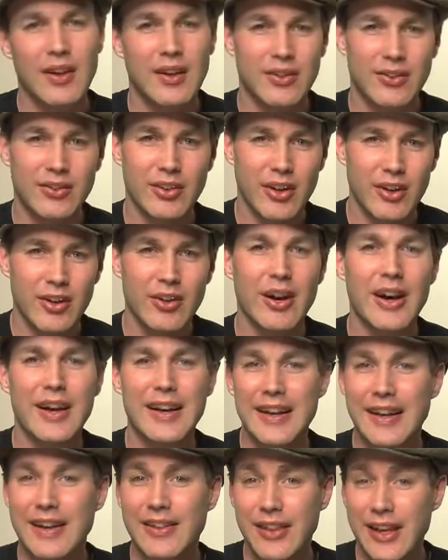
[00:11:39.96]
So
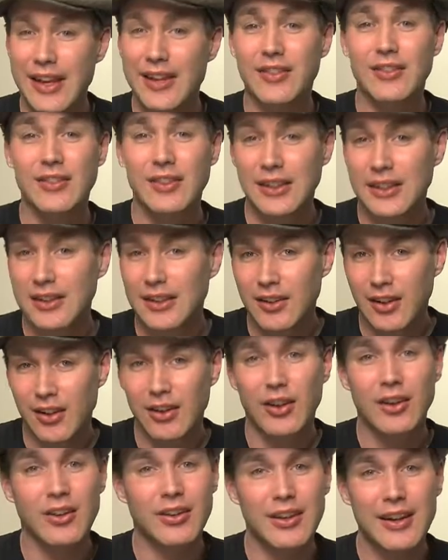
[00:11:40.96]
then,
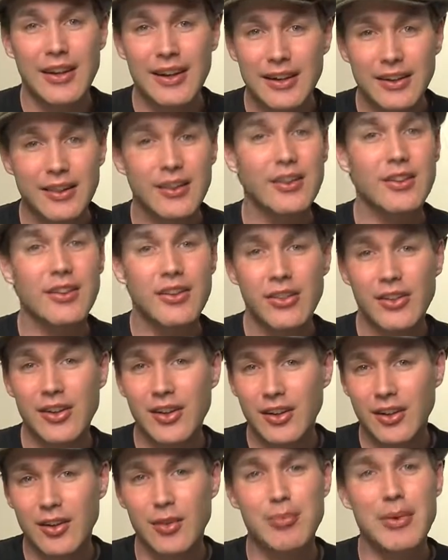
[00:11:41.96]
all I can
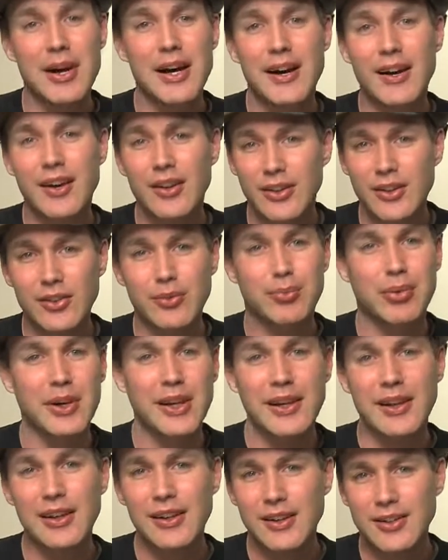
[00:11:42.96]
think about is
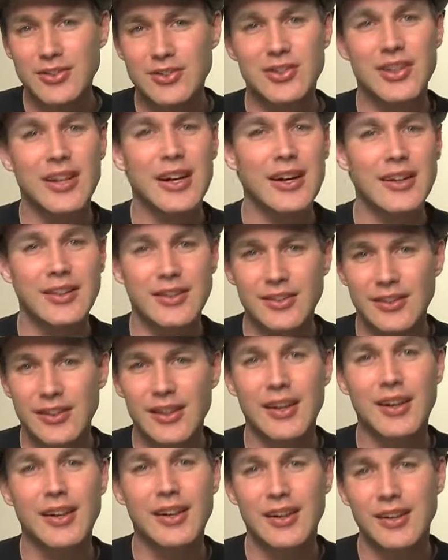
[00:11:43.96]
page
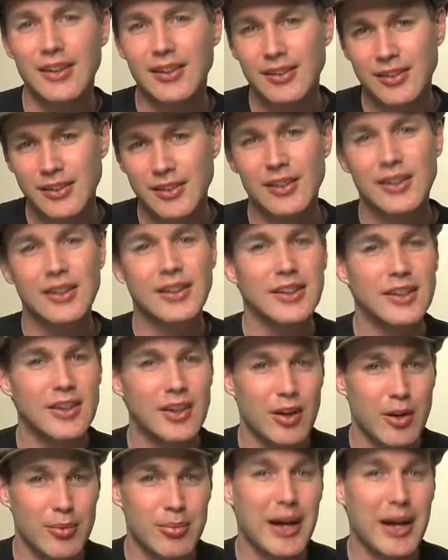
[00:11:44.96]
99,